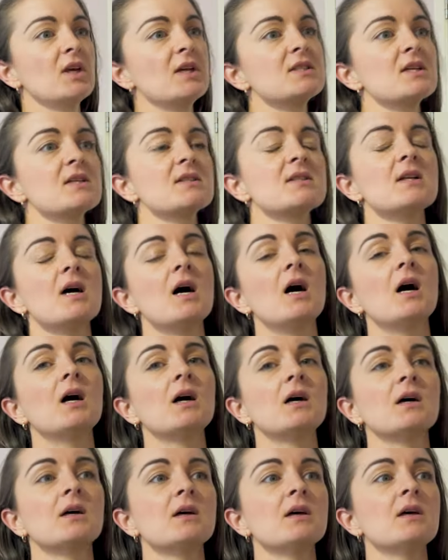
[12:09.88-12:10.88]
It doesn't
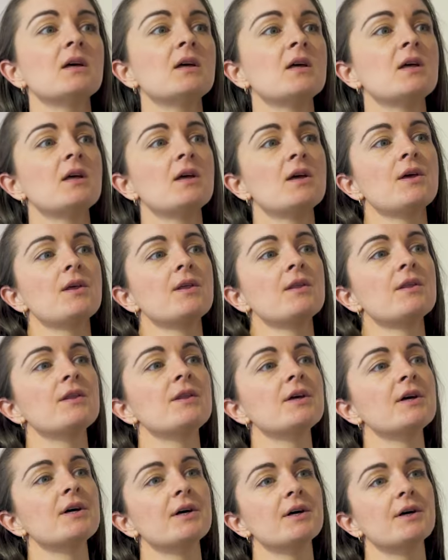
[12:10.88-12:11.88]
hug
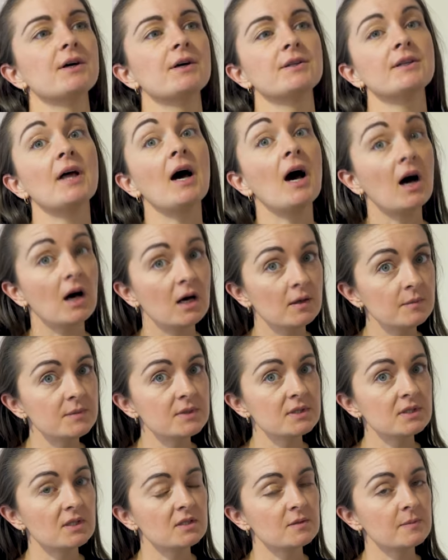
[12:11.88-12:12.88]
the
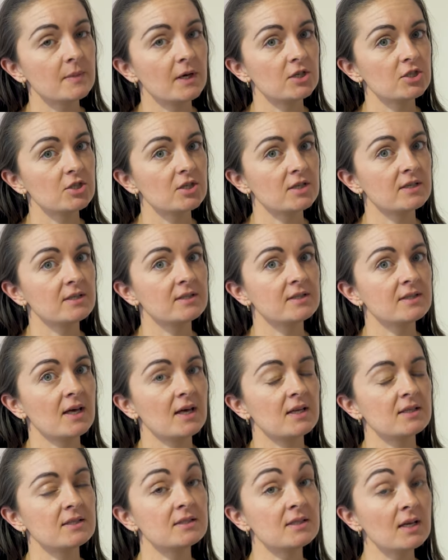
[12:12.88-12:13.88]
arms as much as
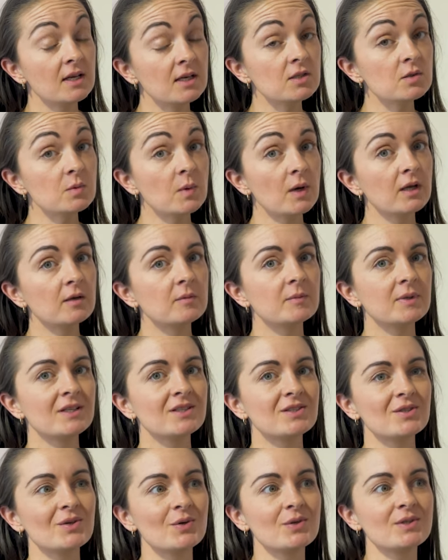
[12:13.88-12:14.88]
that second one, but
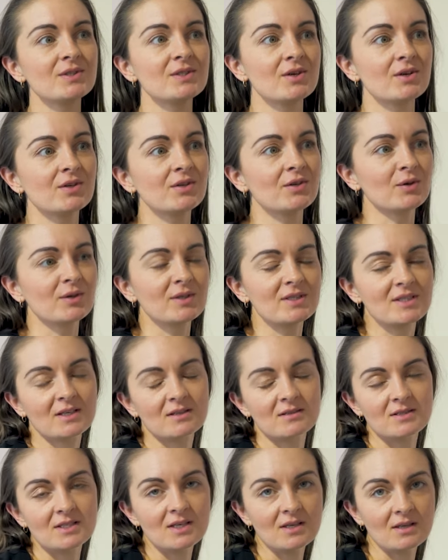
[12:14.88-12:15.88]
it's also not down
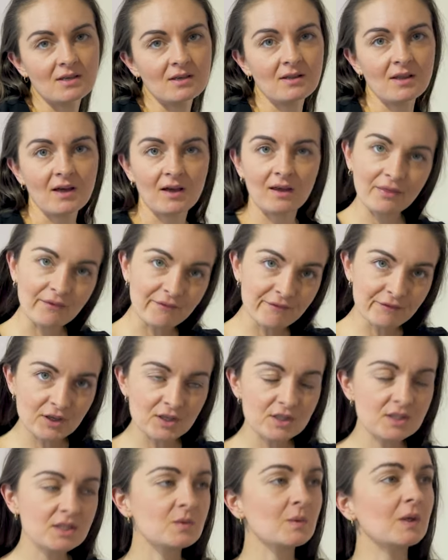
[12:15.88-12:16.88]
to here like the
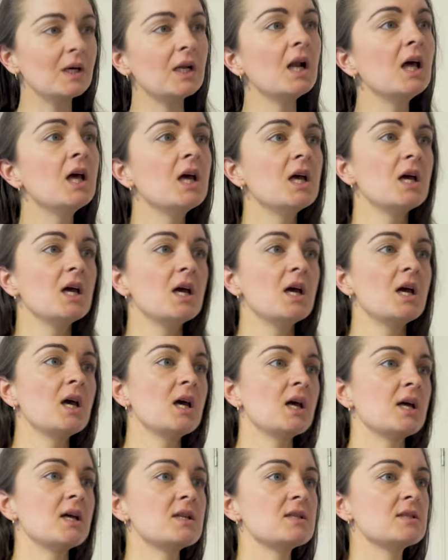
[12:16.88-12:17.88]
first one.
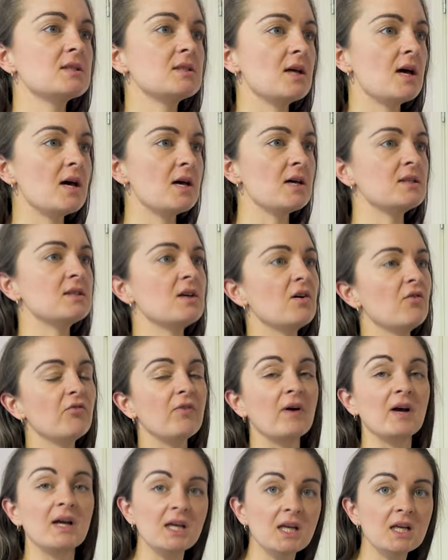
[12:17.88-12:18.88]
It says
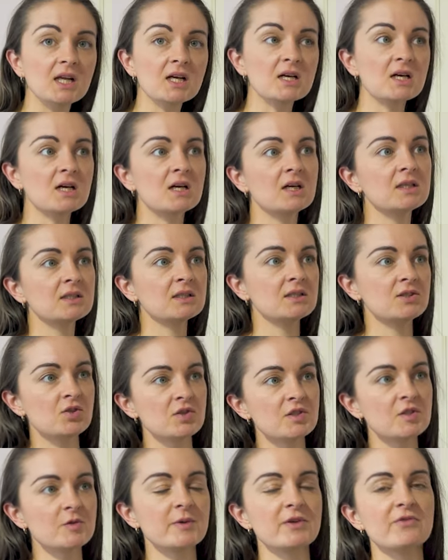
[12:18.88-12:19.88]
Funkita, it's
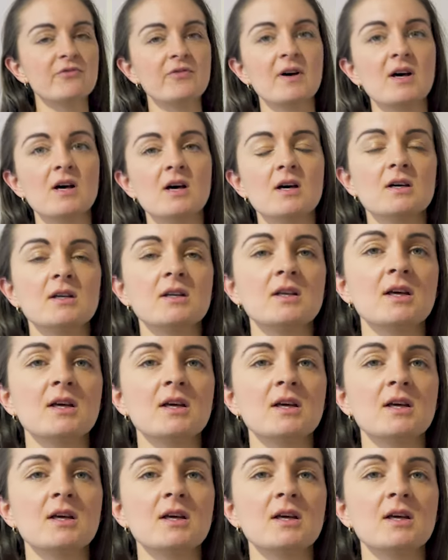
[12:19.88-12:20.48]
just a bit of fun.